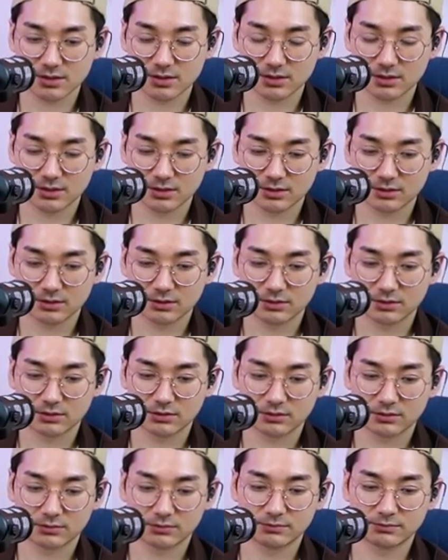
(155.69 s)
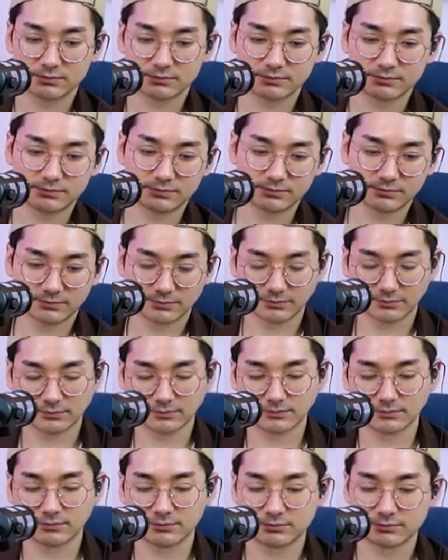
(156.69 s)

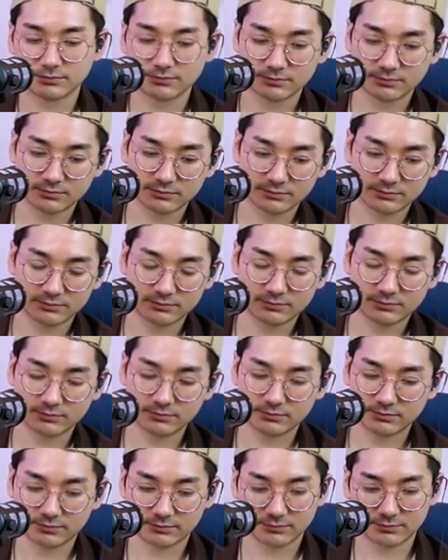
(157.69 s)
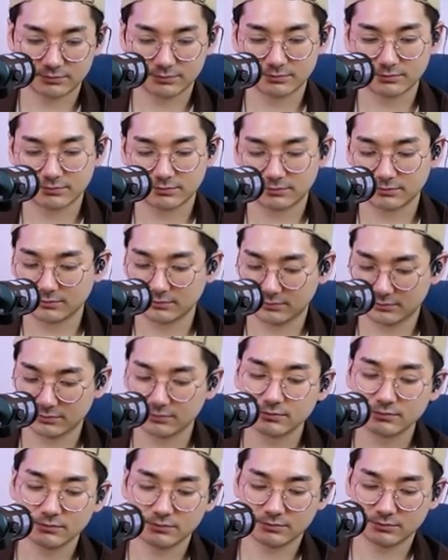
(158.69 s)

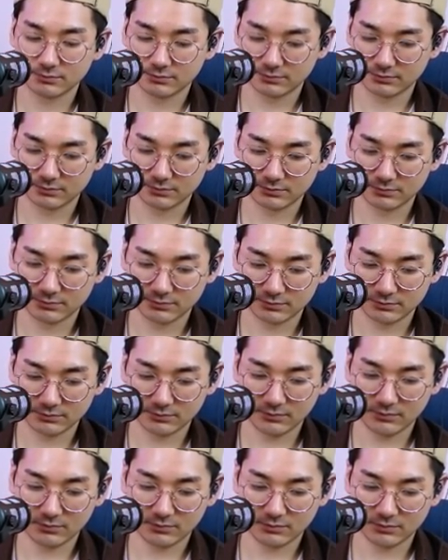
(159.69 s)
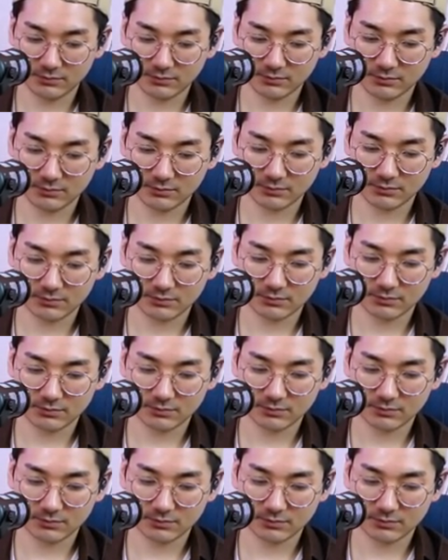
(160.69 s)
[no speech]